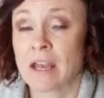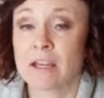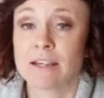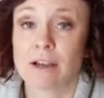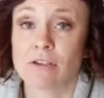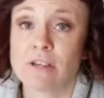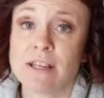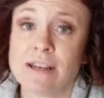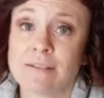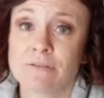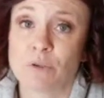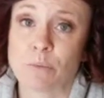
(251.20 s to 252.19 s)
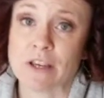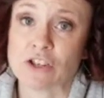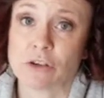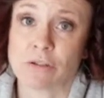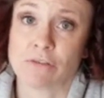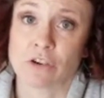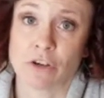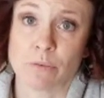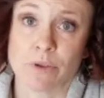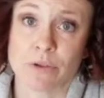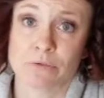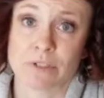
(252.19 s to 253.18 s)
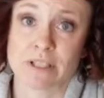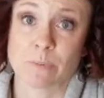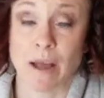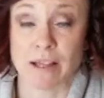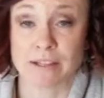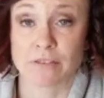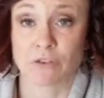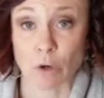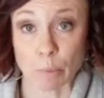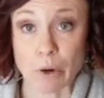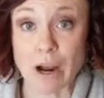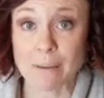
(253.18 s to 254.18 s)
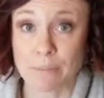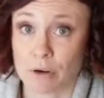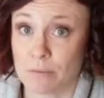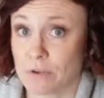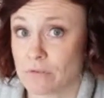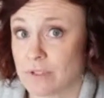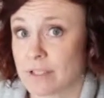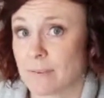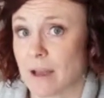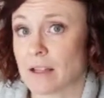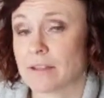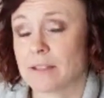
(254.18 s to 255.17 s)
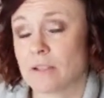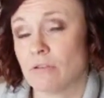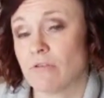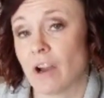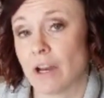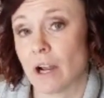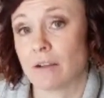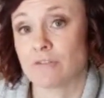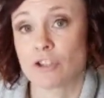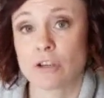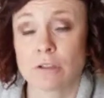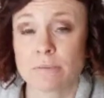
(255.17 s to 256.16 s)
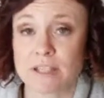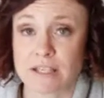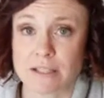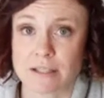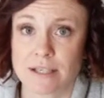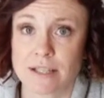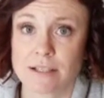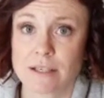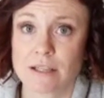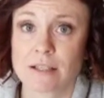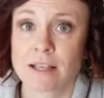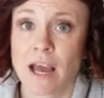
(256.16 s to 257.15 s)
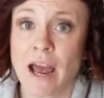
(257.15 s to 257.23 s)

Now you need inflammation for an immune response, for a proper immune response to fight off germs and diseases.